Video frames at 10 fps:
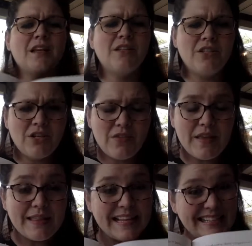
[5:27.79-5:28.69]
Do you
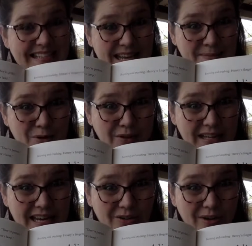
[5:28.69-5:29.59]
think that Samuel and
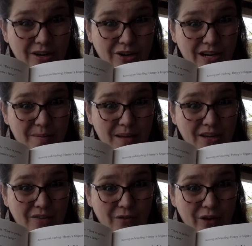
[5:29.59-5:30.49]
Henry are going to be
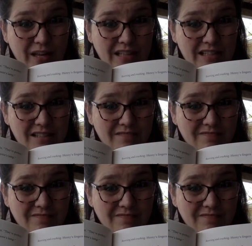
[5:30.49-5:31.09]
good friends?